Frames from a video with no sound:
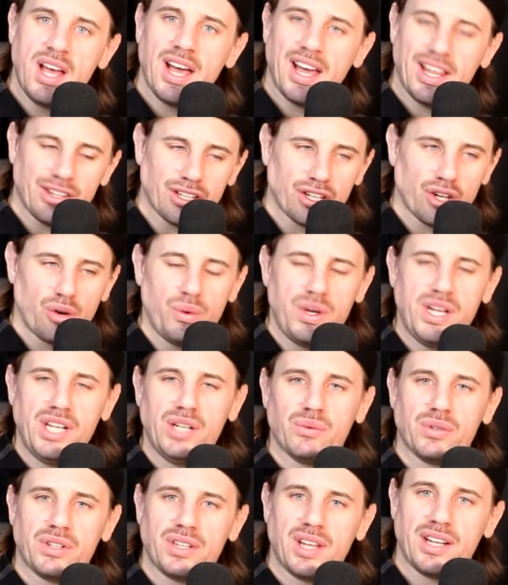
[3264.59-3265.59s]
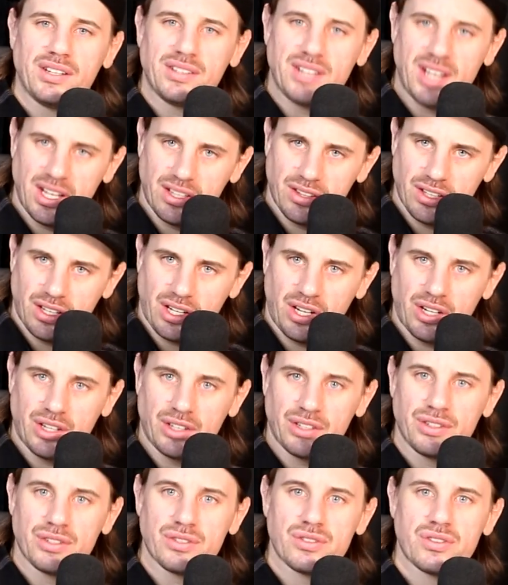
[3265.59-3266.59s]
and the queen would then take the
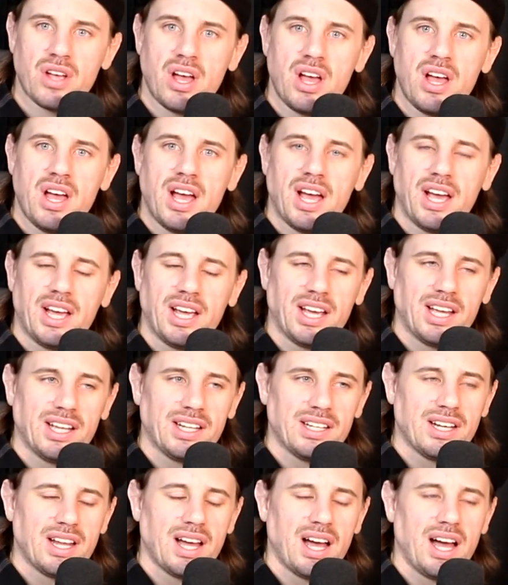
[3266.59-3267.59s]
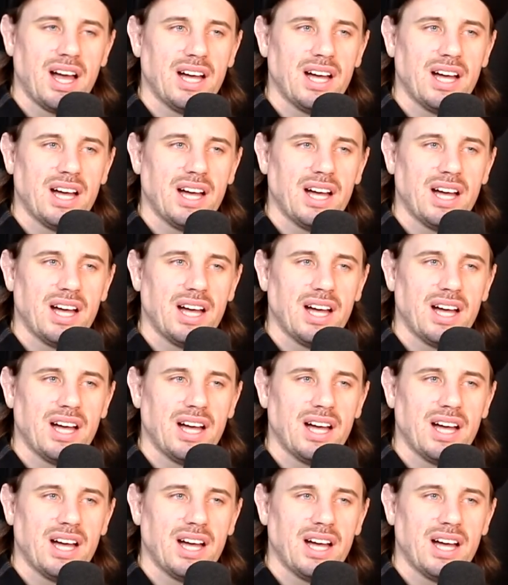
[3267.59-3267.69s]
kernels, and